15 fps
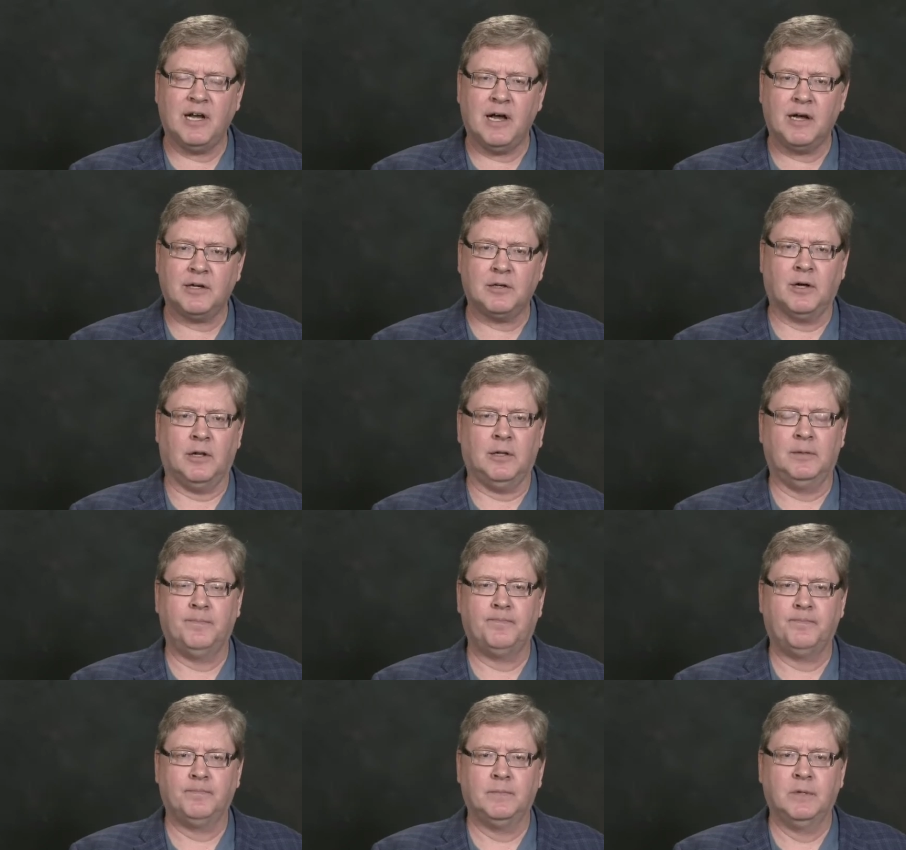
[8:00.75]
uncle
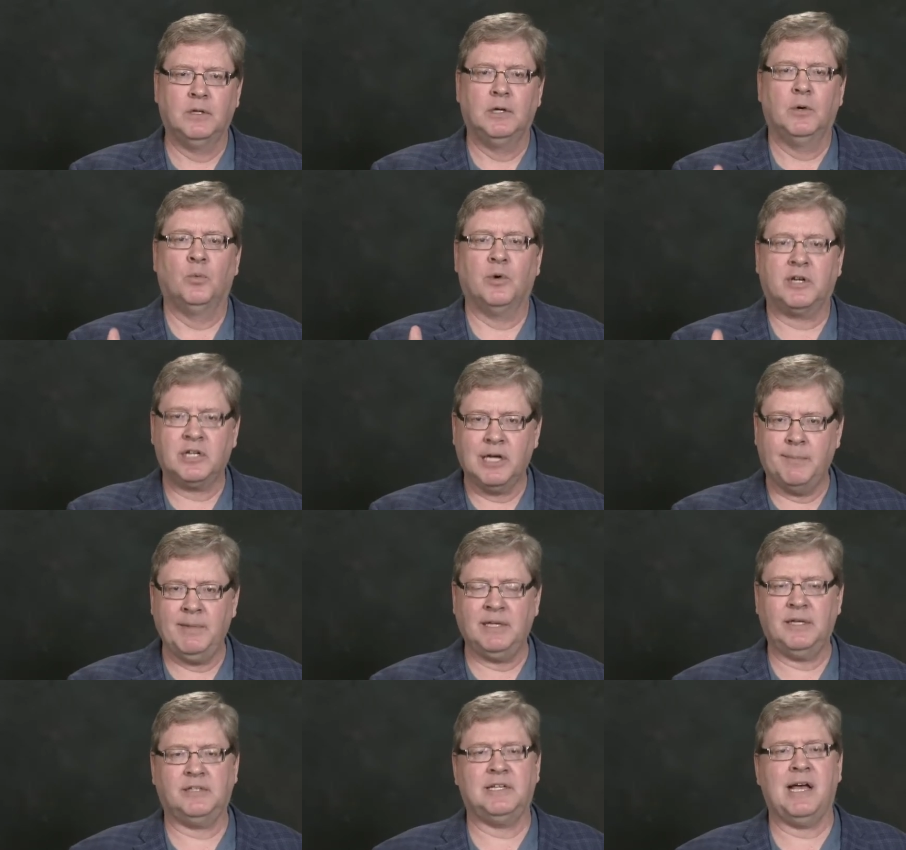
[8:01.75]
were
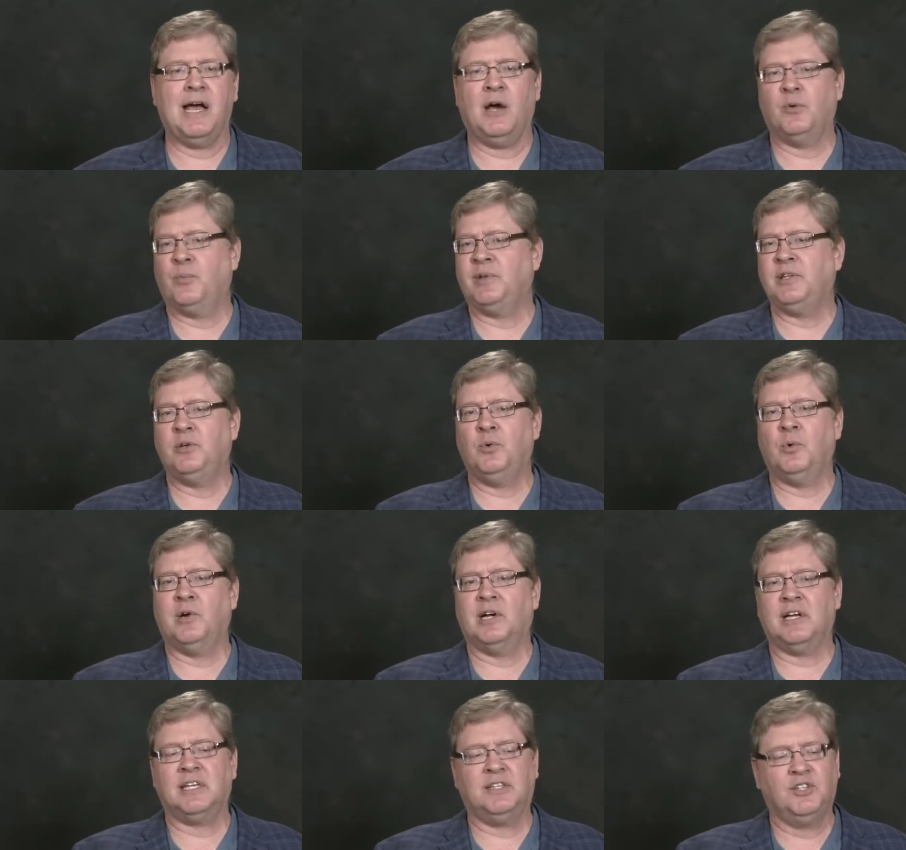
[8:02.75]
coming to town. When you
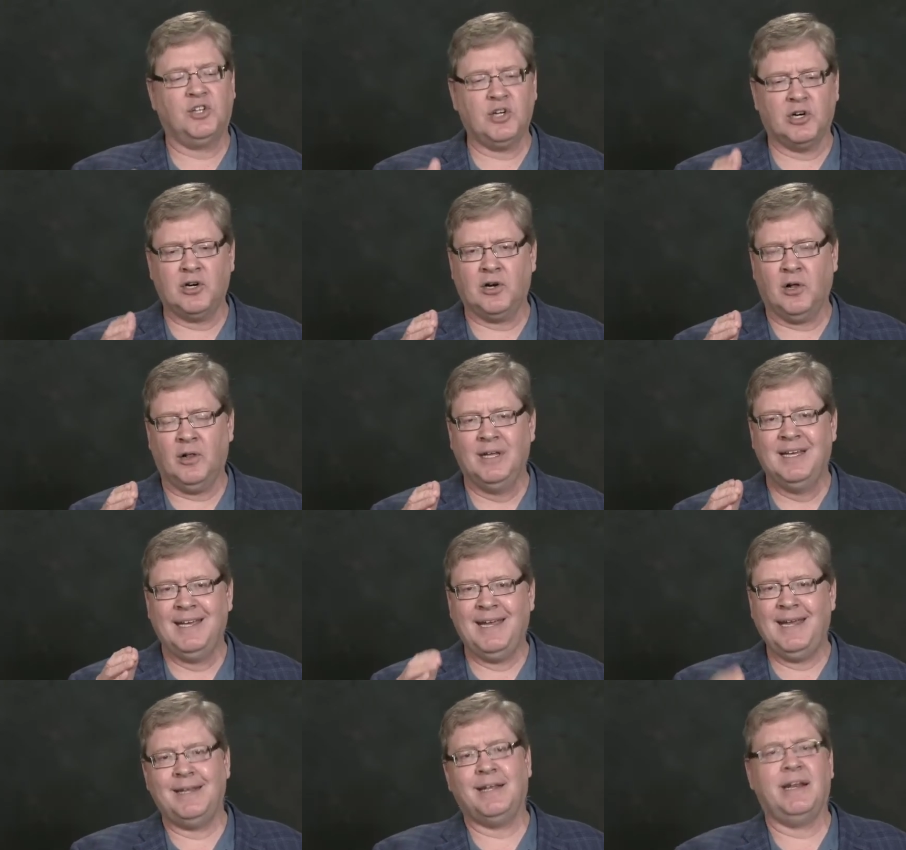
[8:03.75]
were a girl,
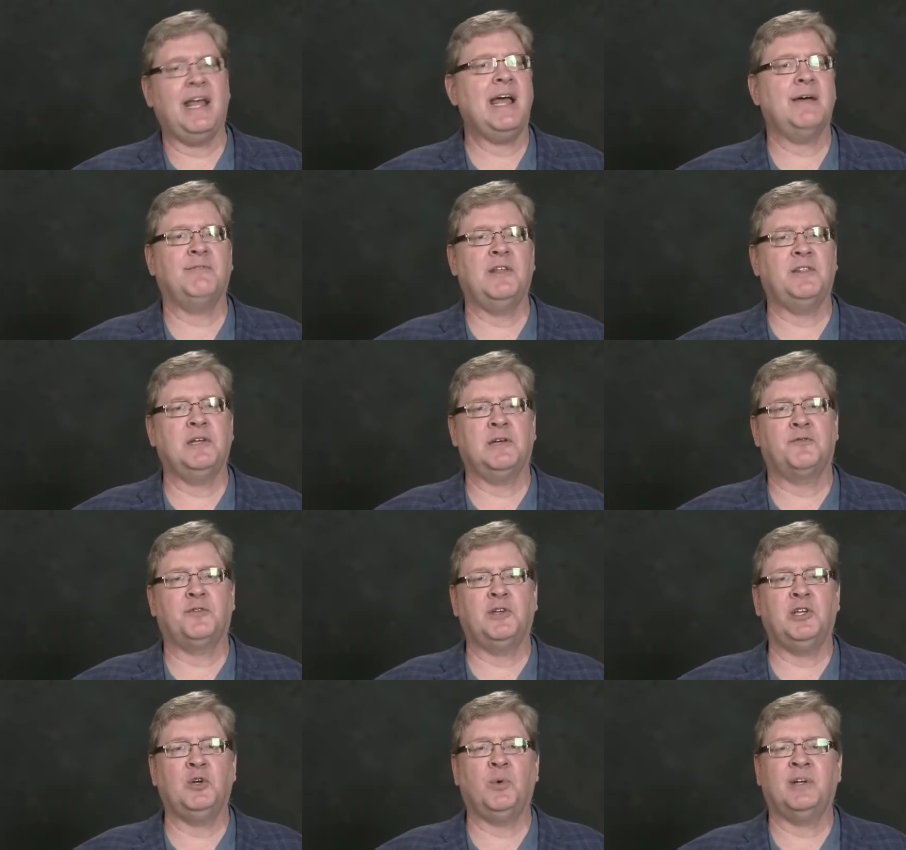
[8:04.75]
he did everything for
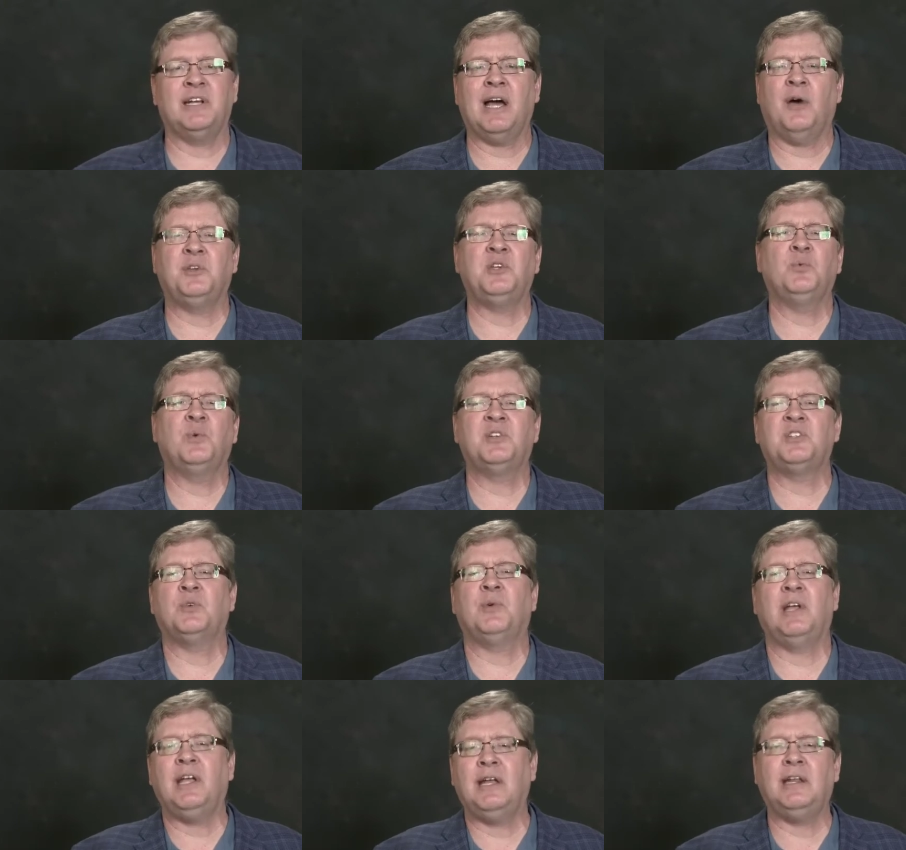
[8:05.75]
you, and now you would
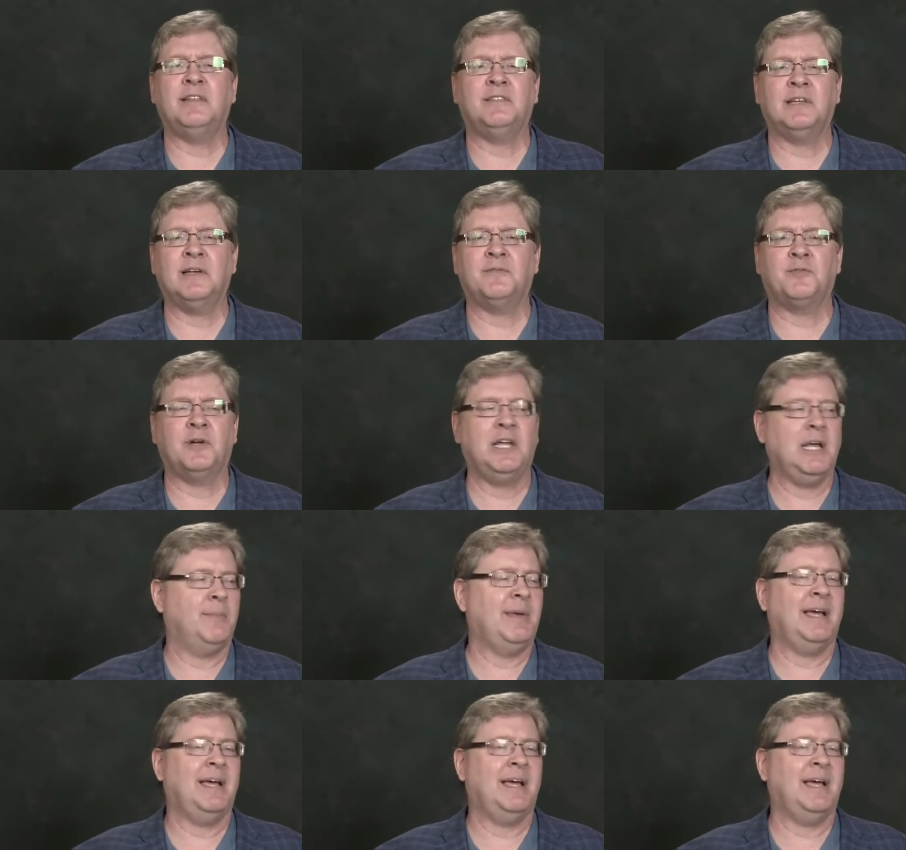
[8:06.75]
do anything for him.